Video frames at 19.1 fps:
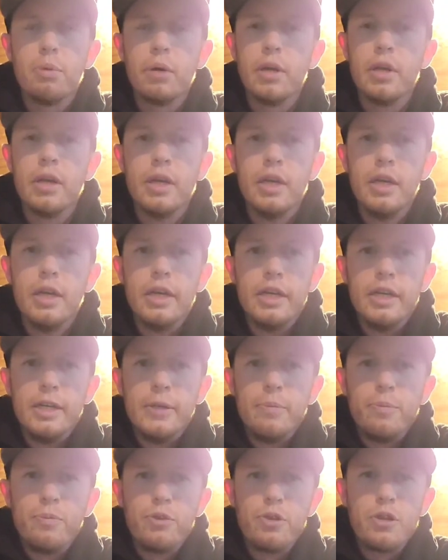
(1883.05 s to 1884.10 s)
But
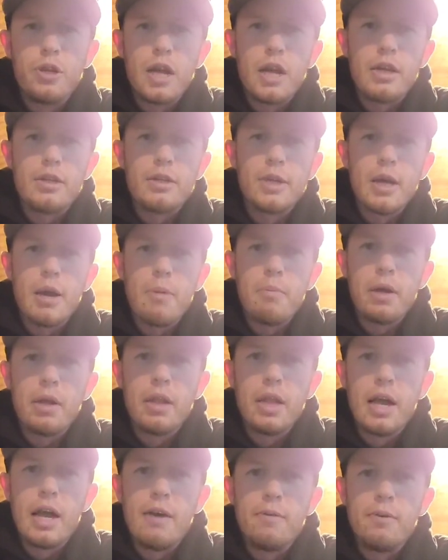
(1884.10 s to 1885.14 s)
tracker's got
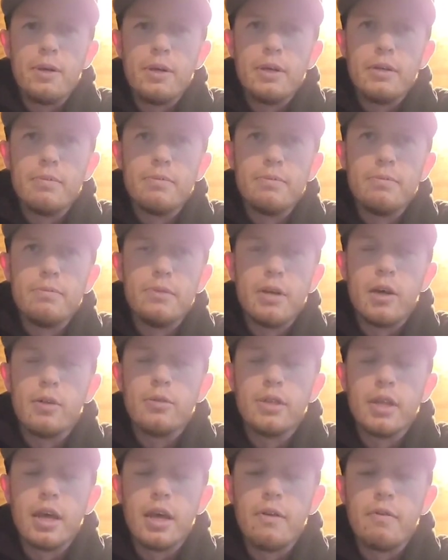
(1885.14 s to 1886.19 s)
big live well,
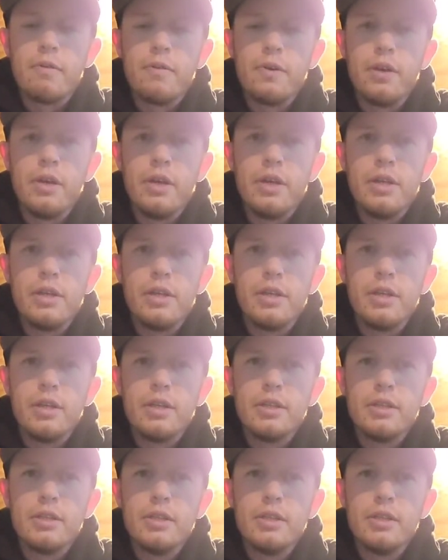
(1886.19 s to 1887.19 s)
holds a lot of fish,